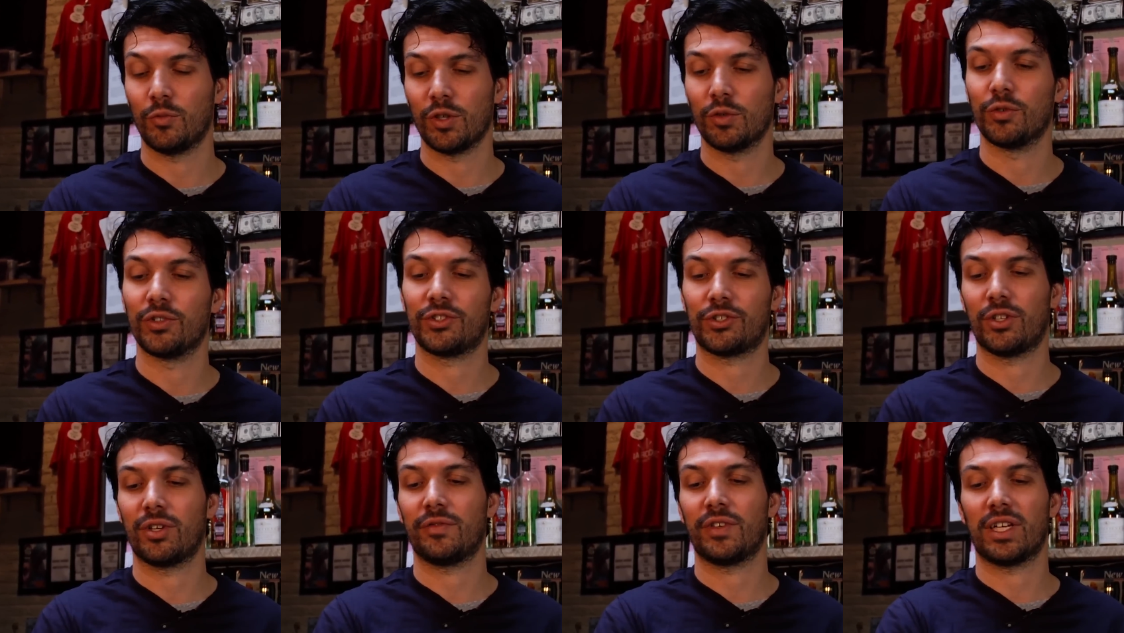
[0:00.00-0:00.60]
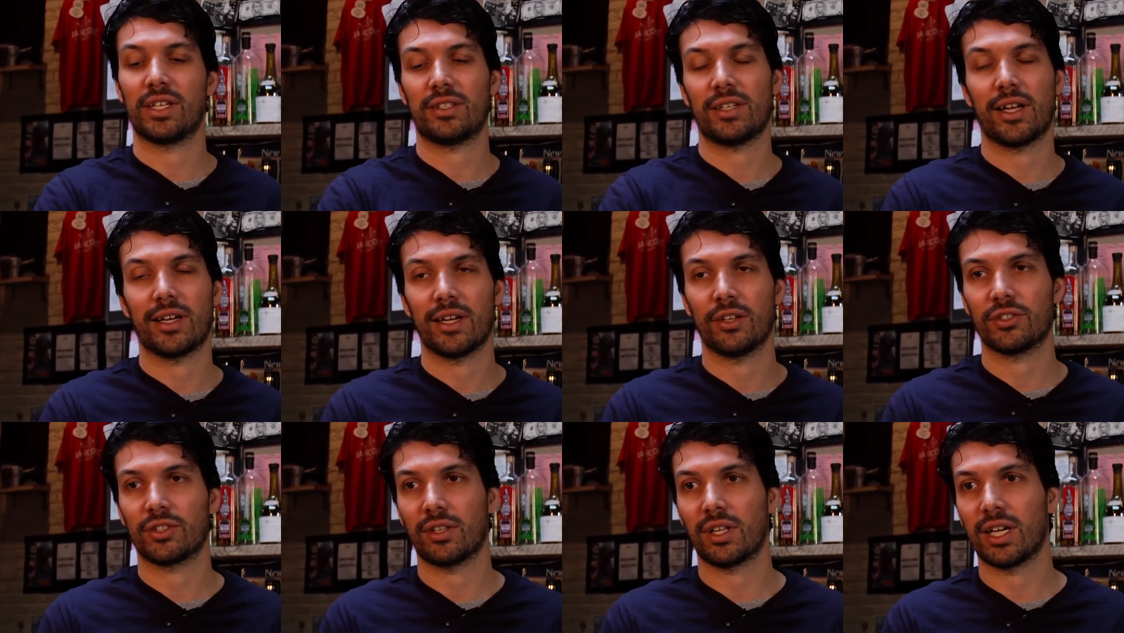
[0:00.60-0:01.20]
we will serve in a
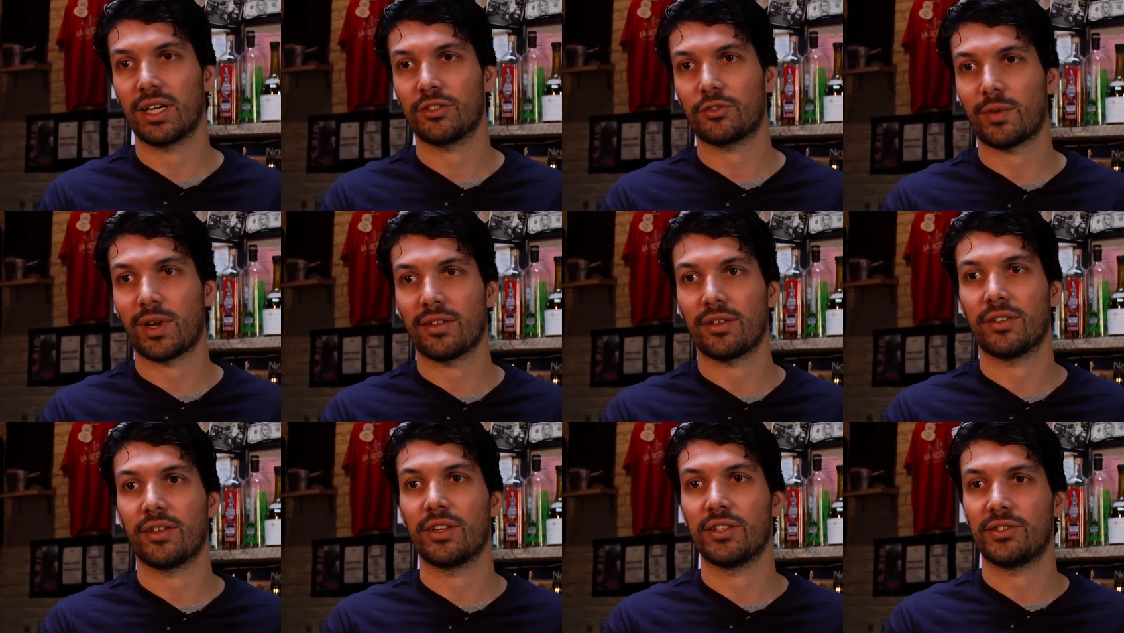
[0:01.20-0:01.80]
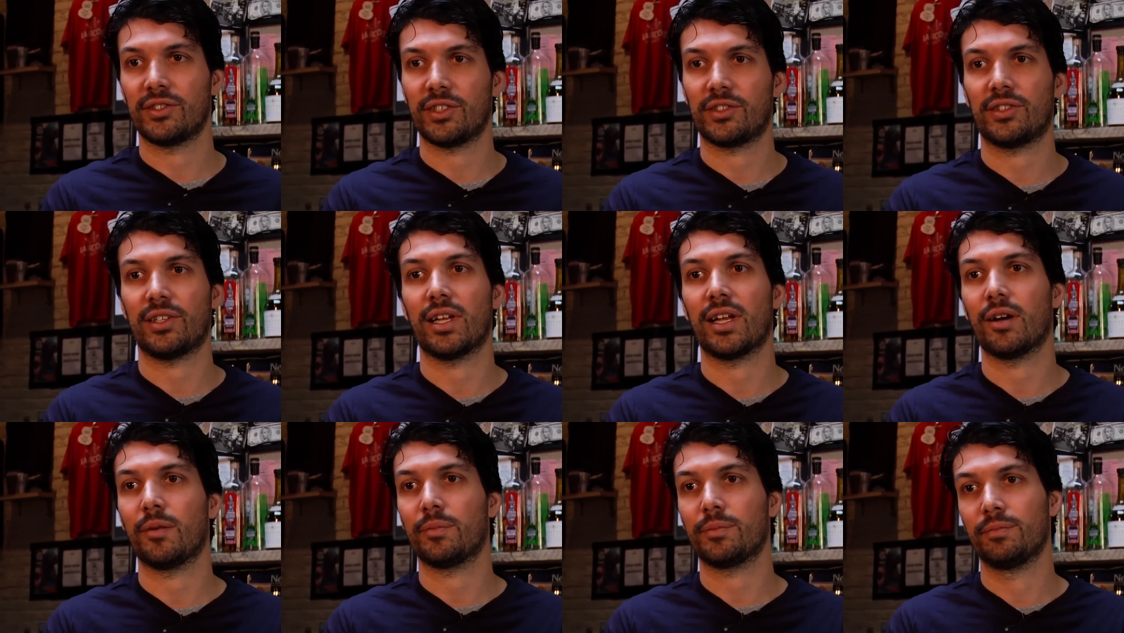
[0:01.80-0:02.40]
10-ounce glass rather than a
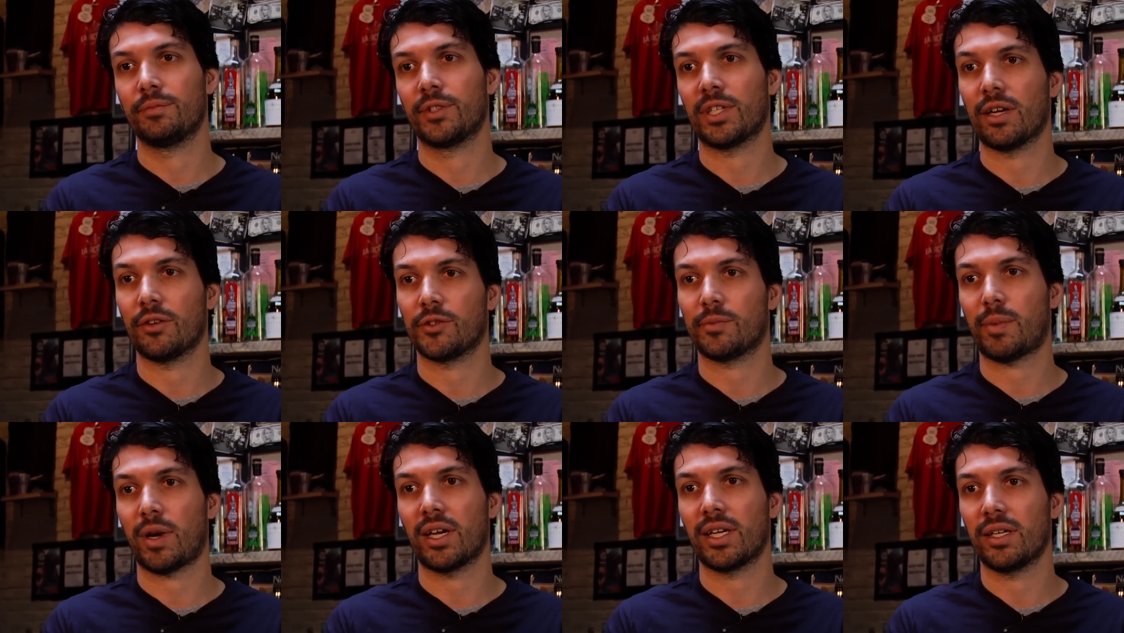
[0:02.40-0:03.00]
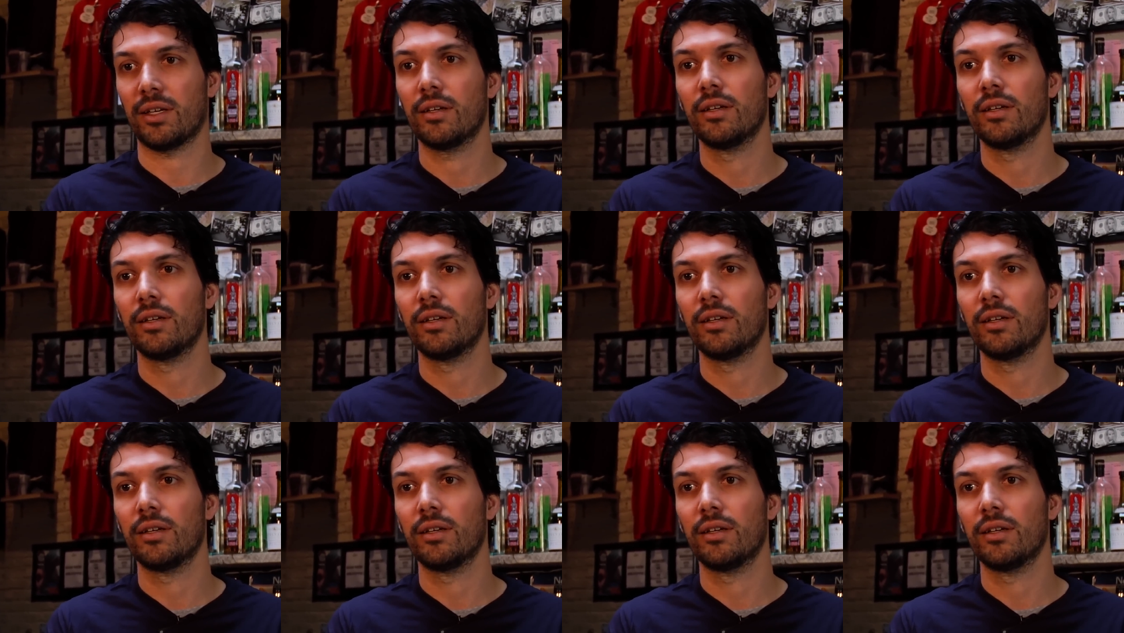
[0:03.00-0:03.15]
16-ounce pint.